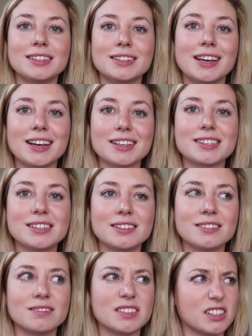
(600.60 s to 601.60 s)
Next,
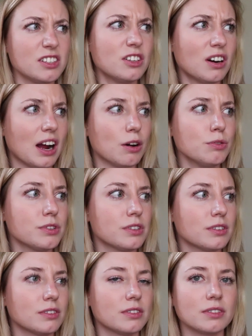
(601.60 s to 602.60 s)
is this her house?
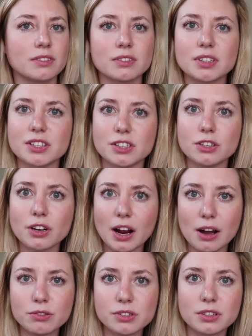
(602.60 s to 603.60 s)
Is this her
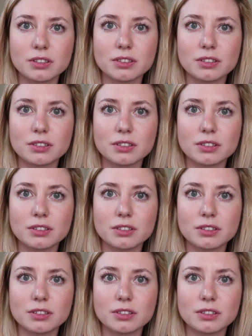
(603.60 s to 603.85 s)
house?